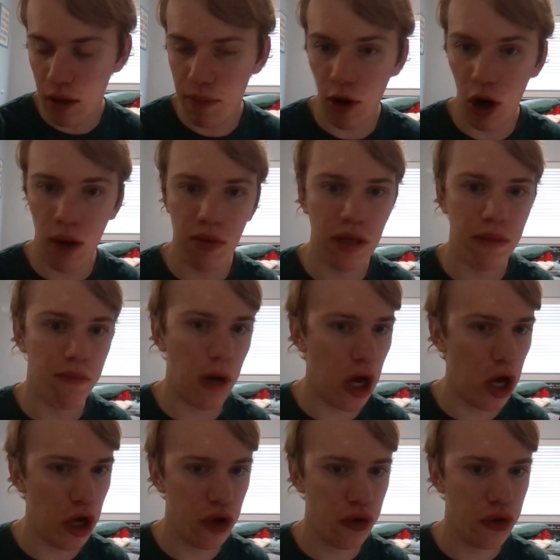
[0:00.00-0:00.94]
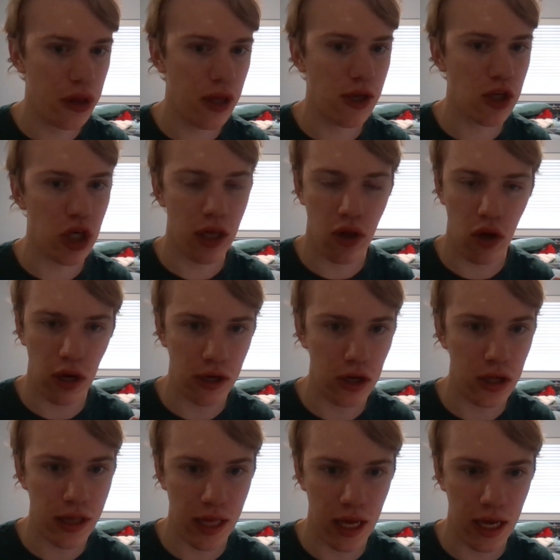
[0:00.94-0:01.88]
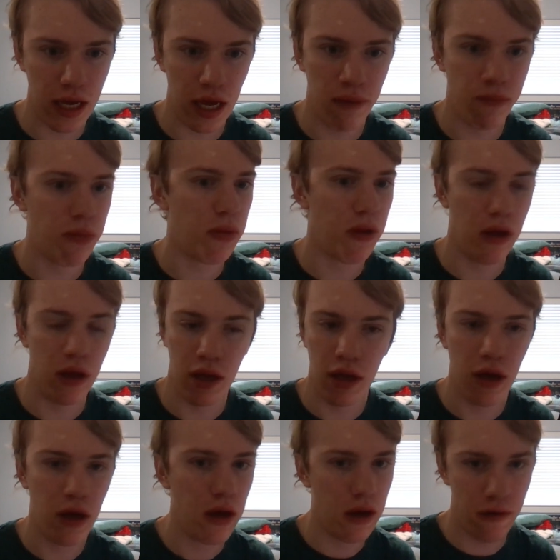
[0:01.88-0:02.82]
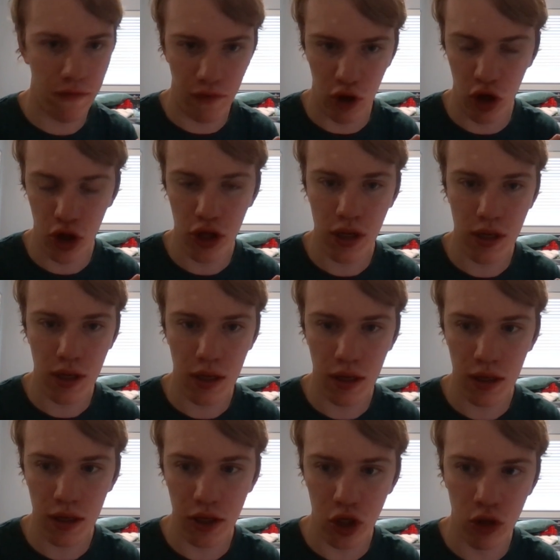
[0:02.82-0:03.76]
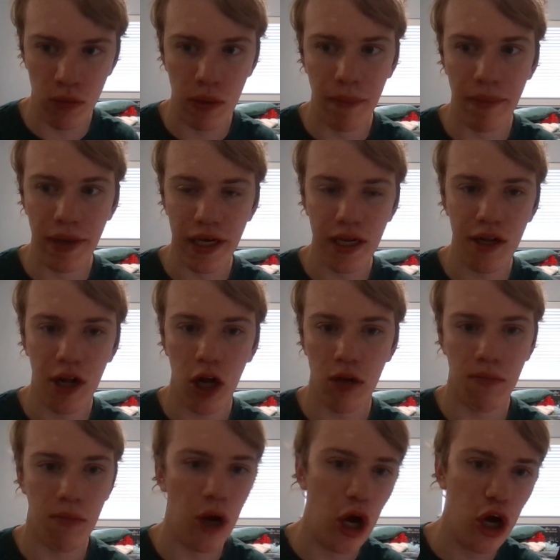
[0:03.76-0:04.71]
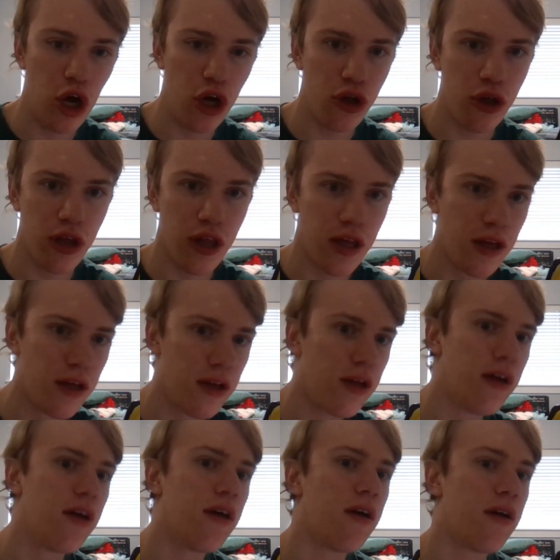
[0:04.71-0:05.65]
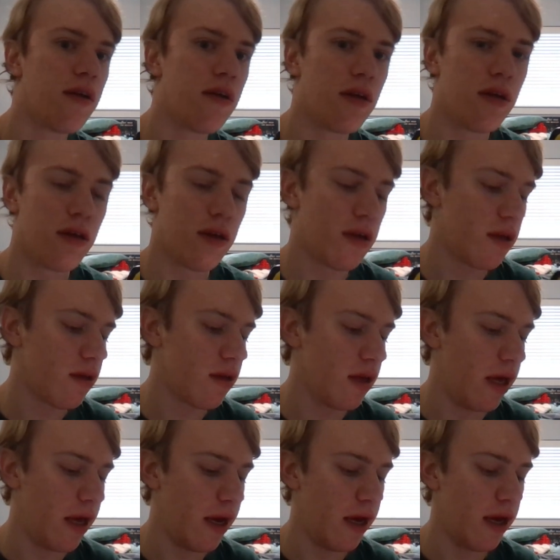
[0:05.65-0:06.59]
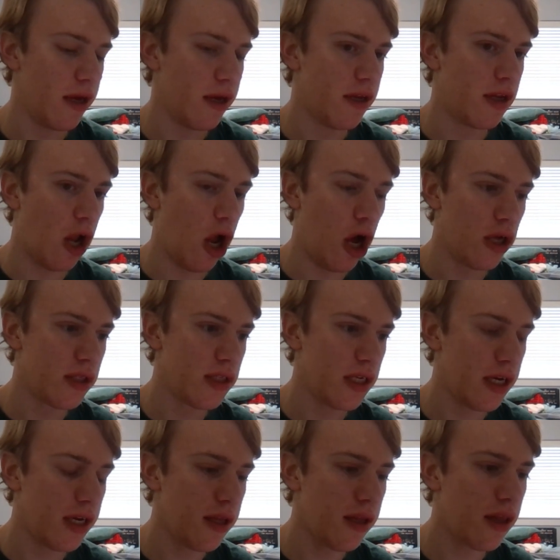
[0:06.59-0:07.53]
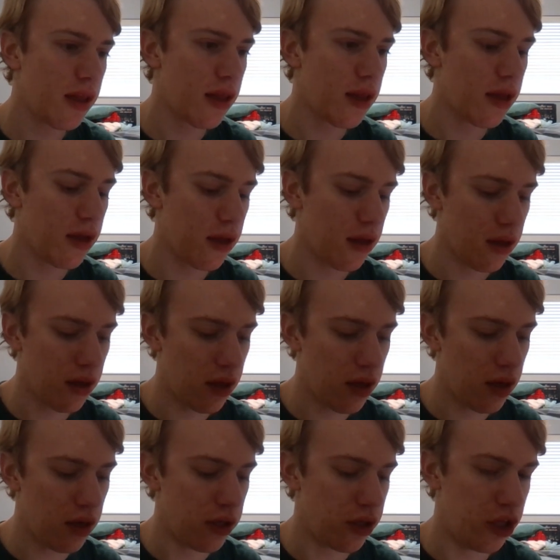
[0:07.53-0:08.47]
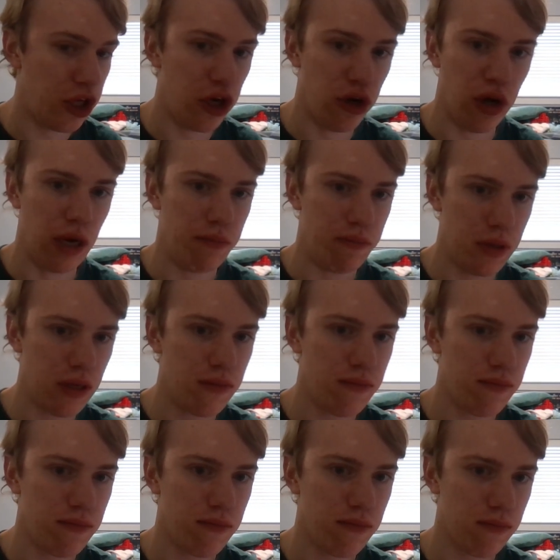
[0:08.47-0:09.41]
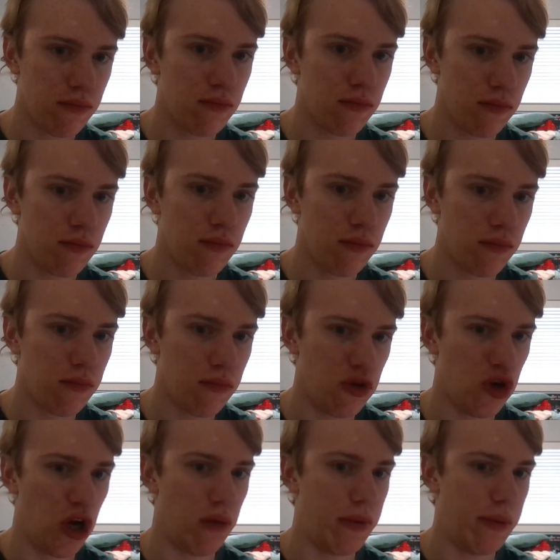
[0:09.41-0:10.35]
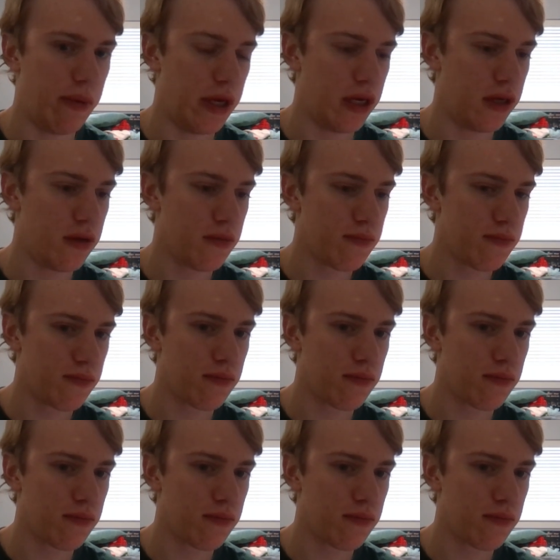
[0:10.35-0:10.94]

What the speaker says: Probably Mars, just so I could say I'm the first human being on Mars. And continents? Europe. Probably.